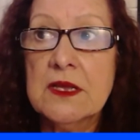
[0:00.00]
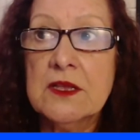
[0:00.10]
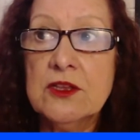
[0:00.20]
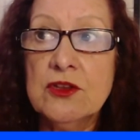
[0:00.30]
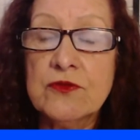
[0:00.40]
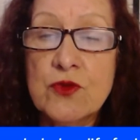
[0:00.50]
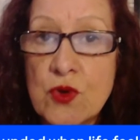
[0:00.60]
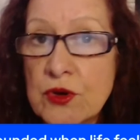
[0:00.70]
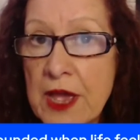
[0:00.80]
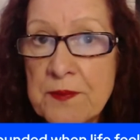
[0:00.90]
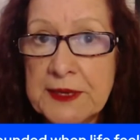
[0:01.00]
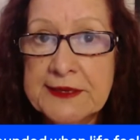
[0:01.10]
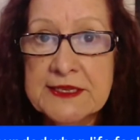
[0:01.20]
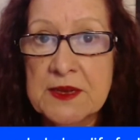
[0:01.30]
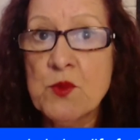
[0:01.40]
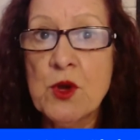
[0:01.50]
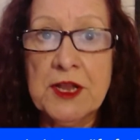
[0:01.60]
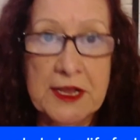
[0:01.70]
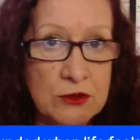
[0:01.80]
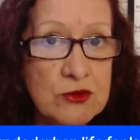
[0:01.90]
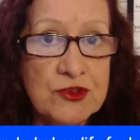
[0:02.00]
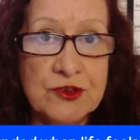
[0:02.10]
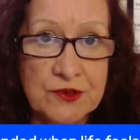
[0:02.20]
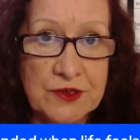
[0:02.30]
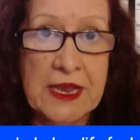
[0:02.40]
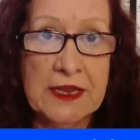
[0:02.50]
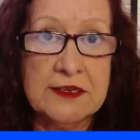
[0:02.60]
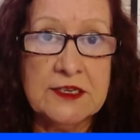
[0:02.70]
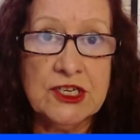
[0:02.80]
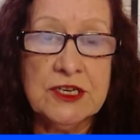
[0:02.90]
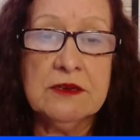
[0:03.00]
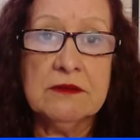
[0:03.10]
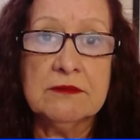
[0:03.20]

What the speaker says: You've caught up in someone else's energy.